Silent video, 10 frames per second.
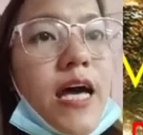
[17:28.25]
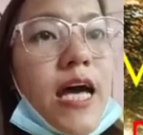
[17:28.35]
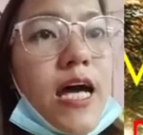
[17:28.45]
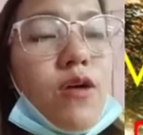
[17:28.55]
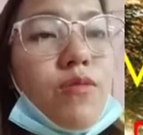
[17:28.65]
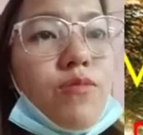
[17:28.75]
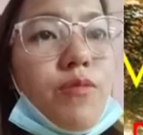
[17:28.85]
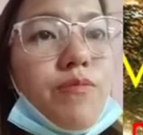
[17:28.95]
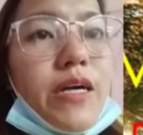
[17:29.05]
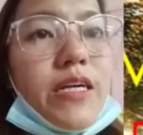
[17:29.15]
how
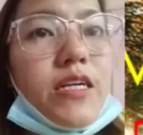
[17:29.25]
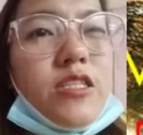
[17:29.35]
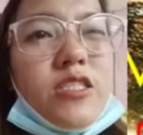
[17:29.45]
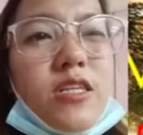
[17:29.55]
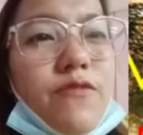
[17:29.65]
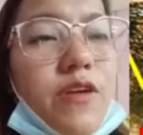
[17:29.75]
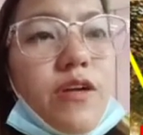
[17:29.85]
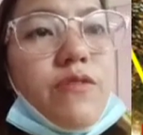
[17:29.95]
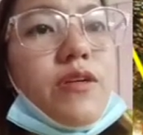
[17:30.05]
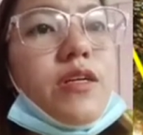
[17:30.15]
Mumbai, India,
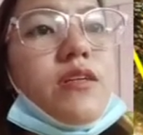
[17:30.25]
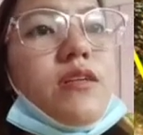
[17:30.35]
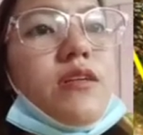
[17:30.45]
very